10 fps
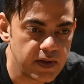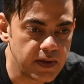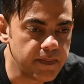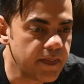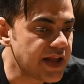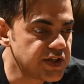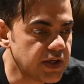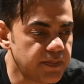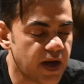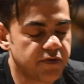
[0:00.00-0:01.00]
the
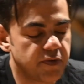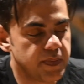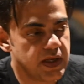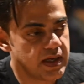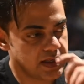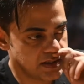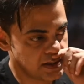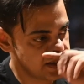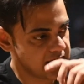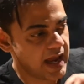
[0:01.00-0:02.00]
magical part for me is
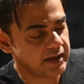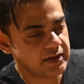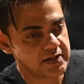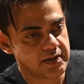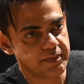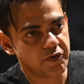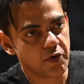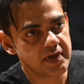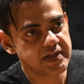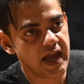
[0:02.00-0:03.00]
as actors and
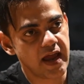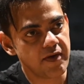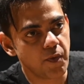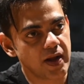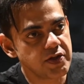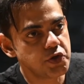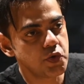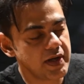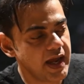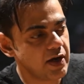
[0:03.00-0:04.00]
performers, once you
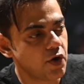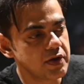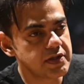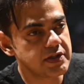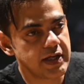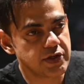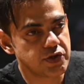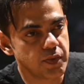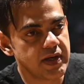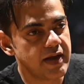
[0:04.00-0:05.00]
get on stage,
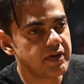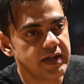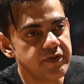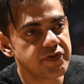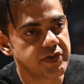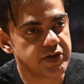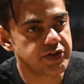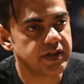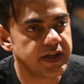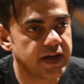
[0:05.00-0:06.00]
we never leave stage
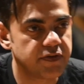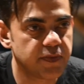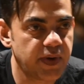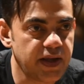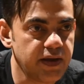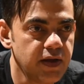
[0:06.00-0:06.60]
till the end of the play.